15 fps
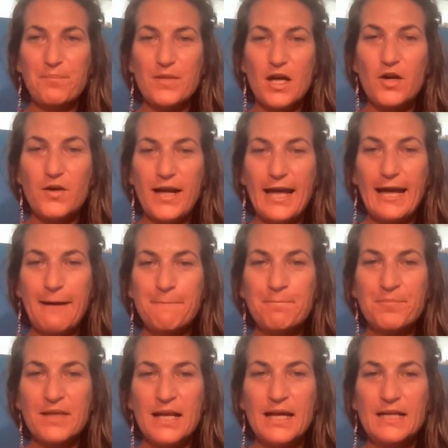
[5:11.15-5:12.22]
Okay,
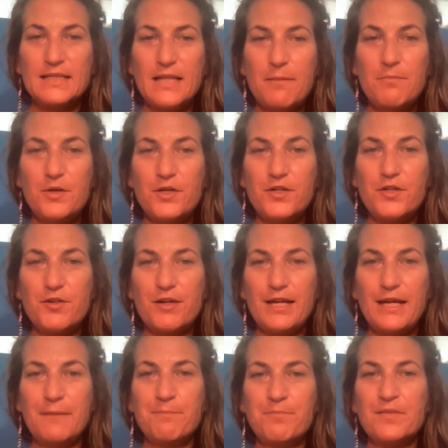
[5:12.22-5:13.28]
number 3.
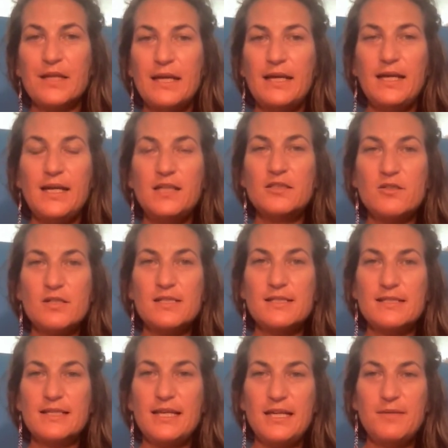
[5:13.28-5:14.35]
Ignorance
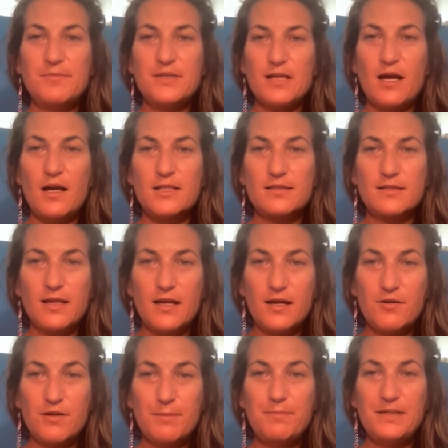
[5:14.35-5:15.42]
keeps us
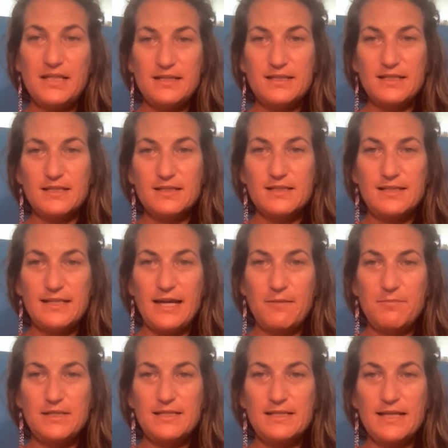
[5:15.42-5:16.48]
repeating the same
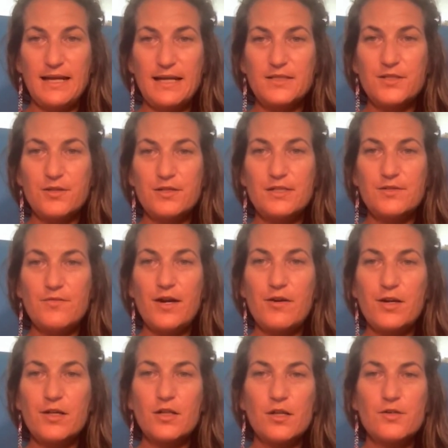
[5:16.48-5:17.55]
mistakes. So it's very
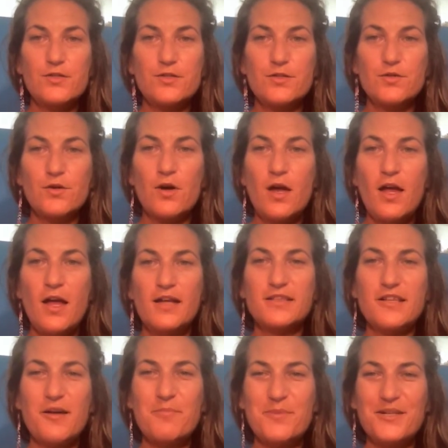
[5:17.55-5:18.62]
close to
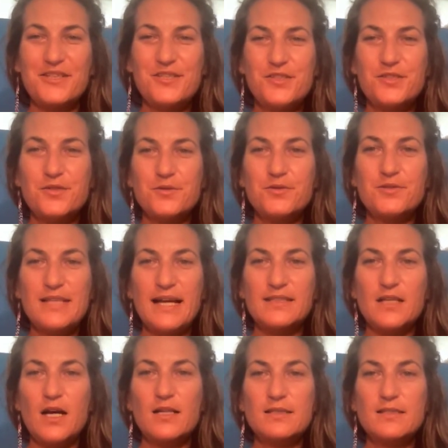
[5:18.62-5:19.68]
number 2, that
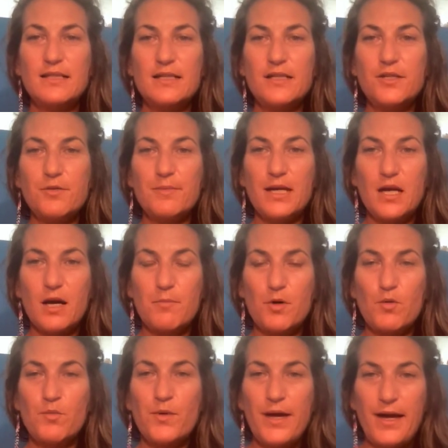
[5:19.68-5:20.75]
until you become
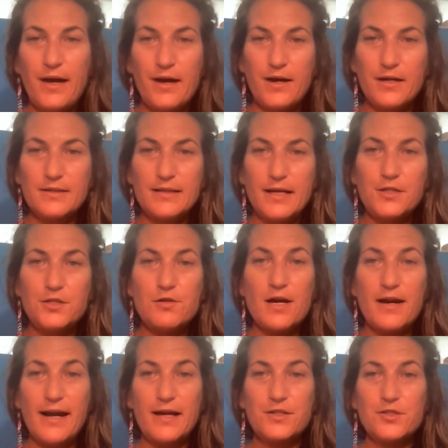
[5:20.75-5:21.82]
aware that you are
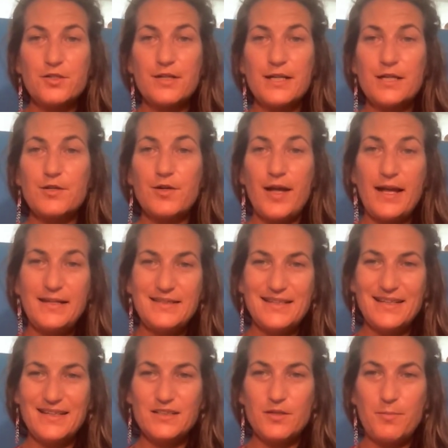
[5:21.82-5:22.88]
actually
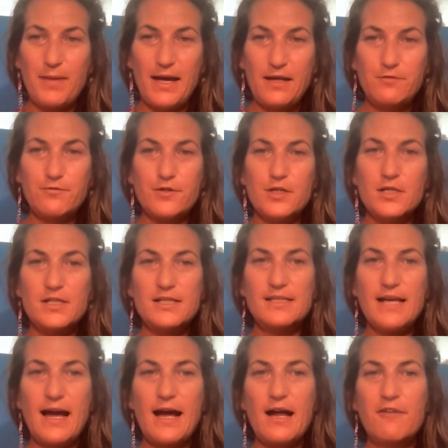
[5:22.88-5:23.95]
creating the pain for
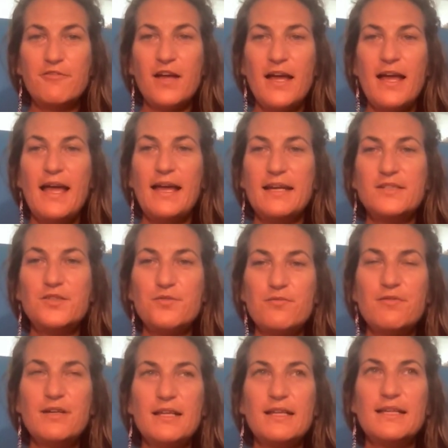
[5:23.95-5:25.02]
yourself, it's
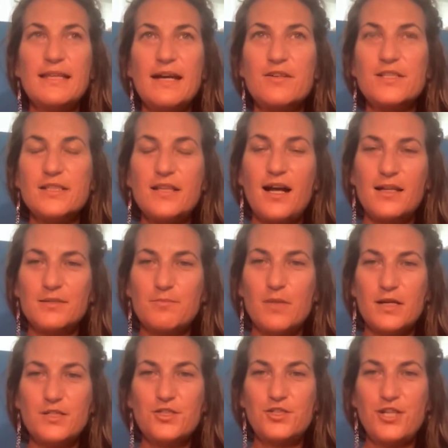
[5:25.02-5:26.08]
really, there is not
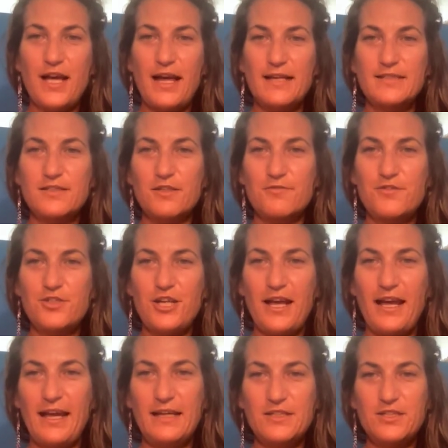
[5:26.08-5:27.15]
much chance of
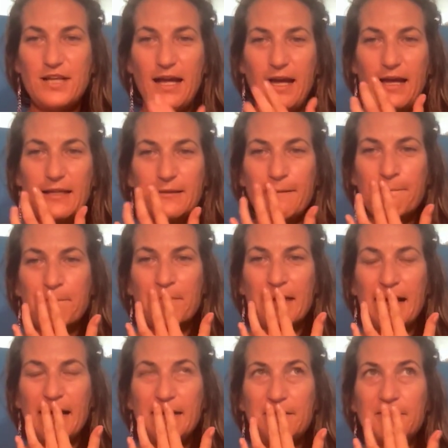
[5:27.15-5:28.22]
change. And
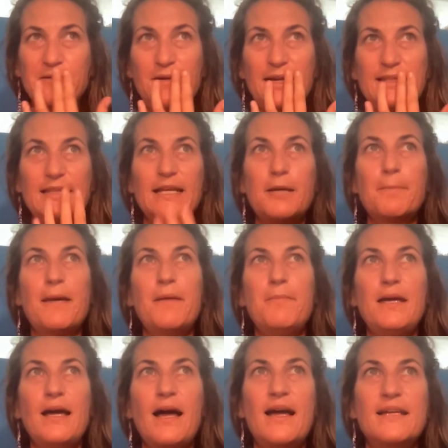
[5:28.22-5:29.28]
I don't know, I think
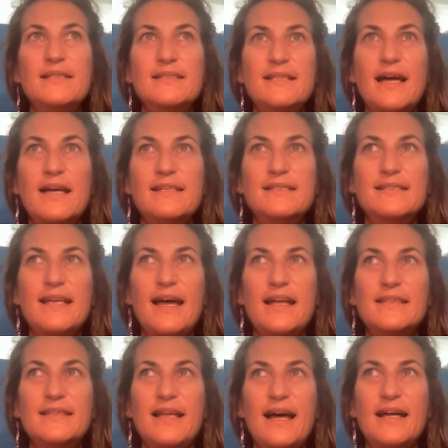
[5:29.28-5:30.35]
maybe Einstein
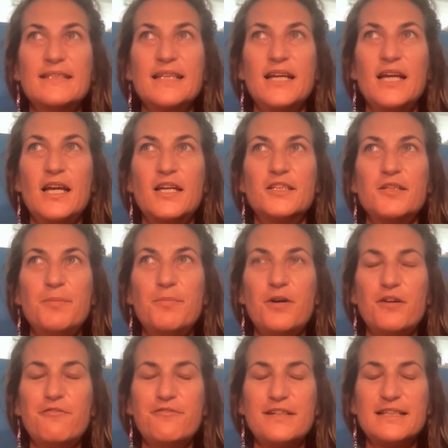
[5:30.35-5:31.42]
said that the
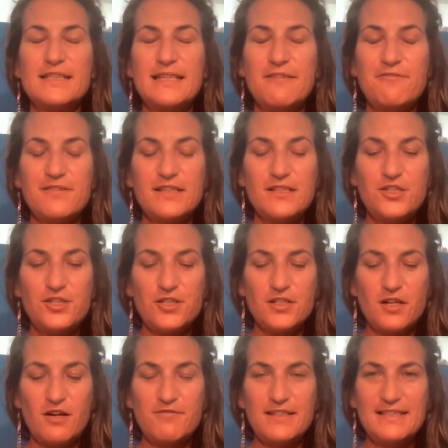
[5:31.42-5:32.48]
perfect definition
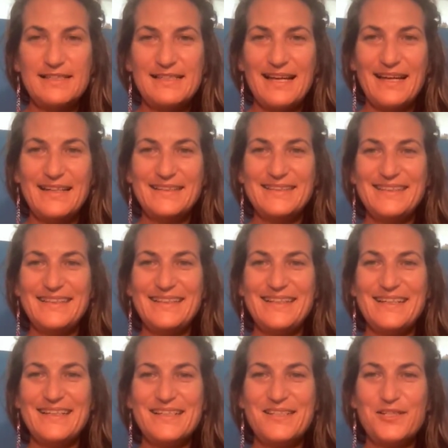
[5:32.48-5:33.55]
of insanity
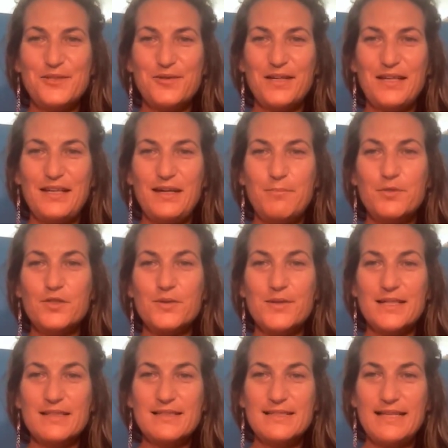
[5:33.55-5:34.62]
is to keep doing
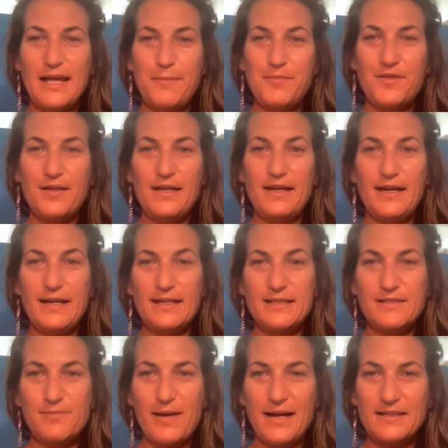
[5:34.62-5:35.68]
the same thing and
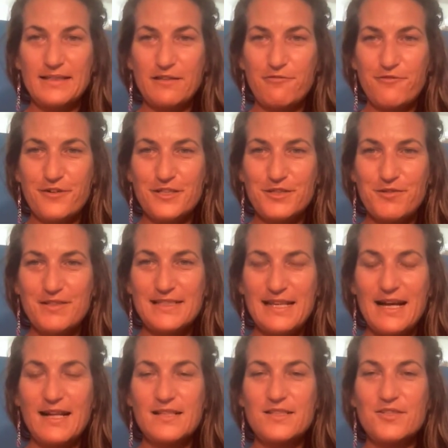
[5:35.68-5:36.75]
expect different
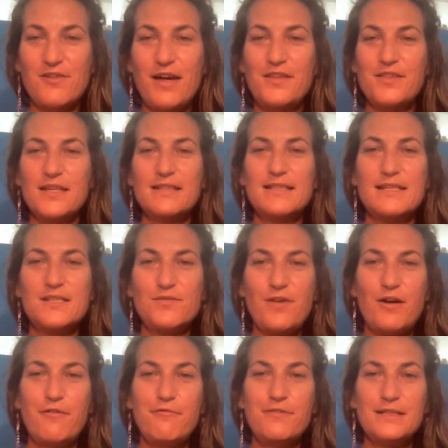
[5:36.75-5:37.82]
results. So I think that's
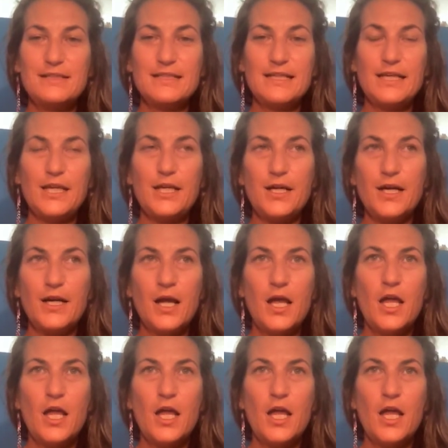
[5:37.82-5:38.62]
very fitting here.